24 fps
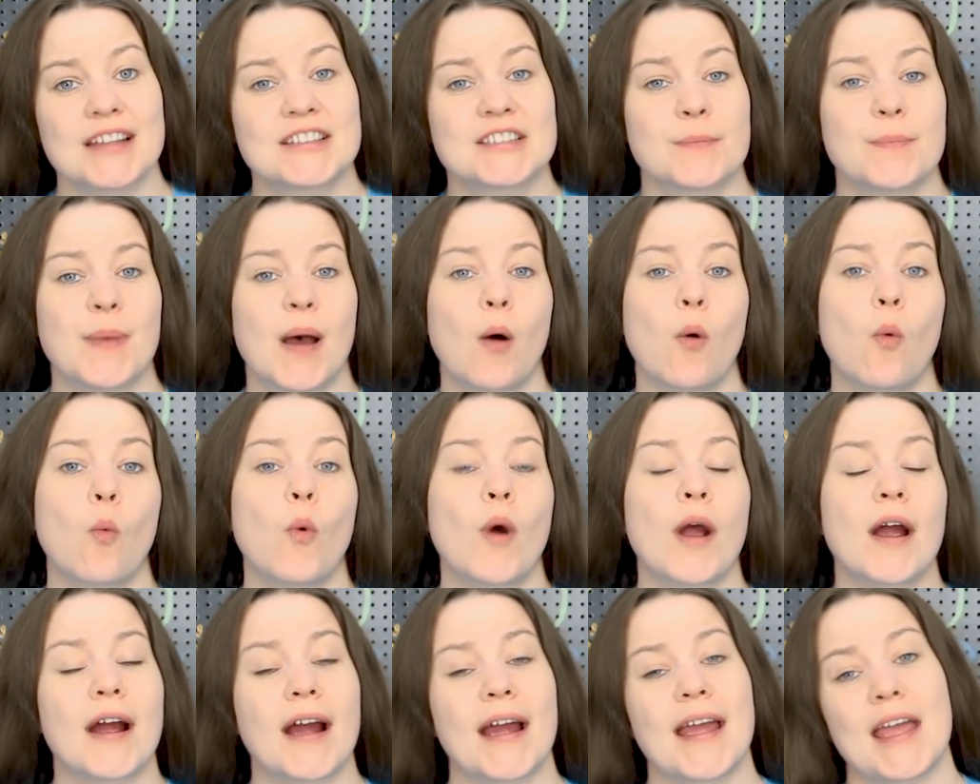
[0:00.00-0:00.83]
it's about
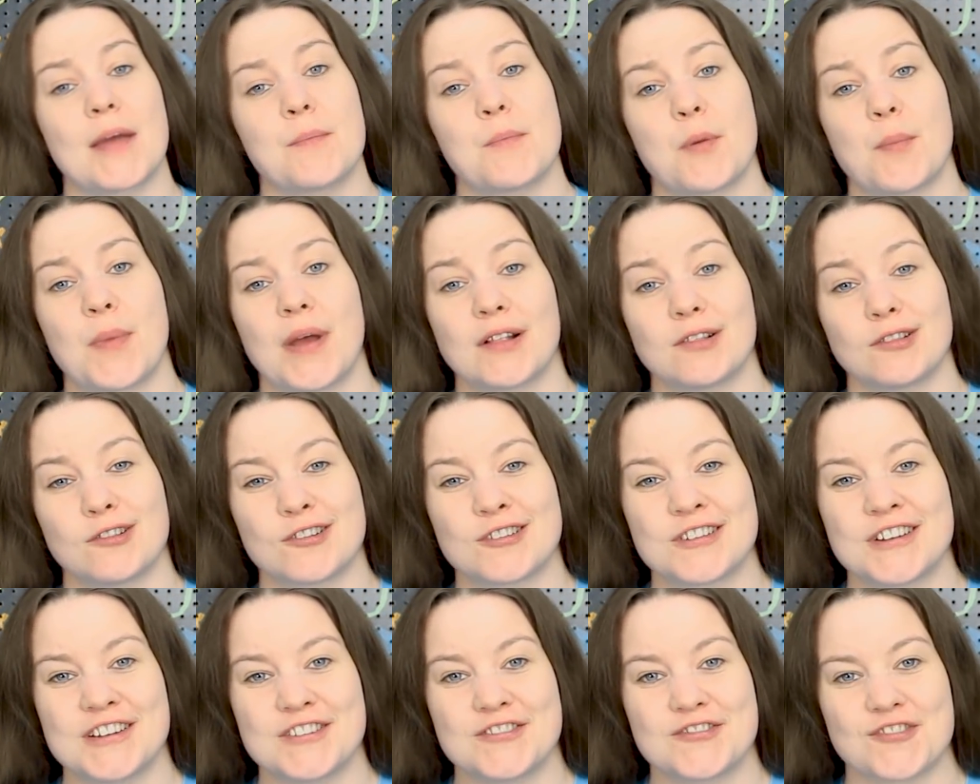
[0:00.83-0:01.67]
where I am on my
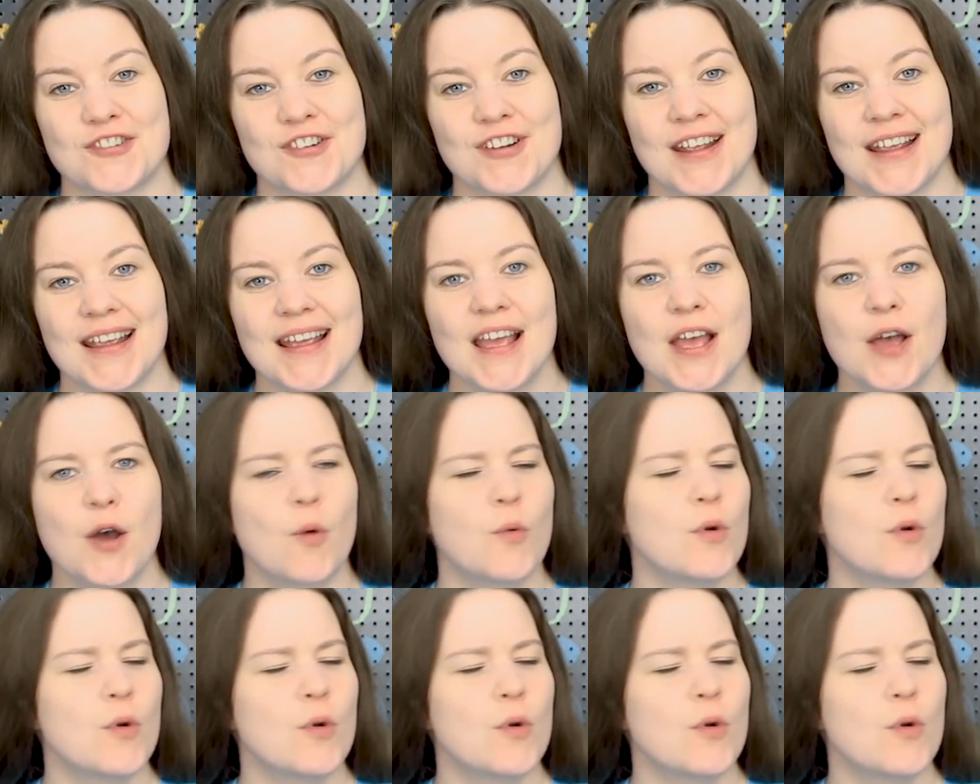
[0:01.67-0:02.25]
learning journey.